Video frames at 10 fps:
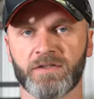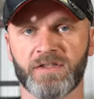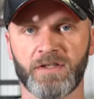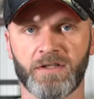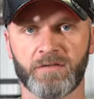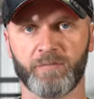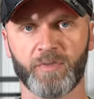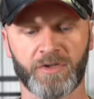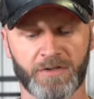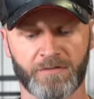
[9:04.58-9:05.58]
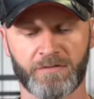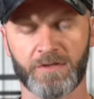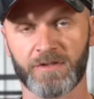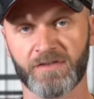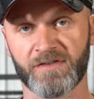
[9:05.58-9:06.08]
see it, but
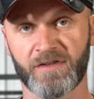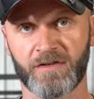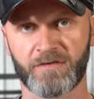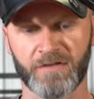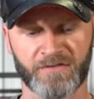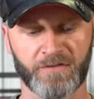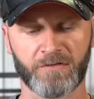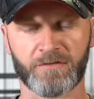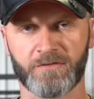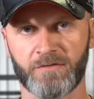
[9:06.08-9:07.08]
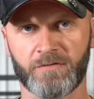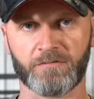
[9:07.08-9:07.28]
it is there, and I saw it, so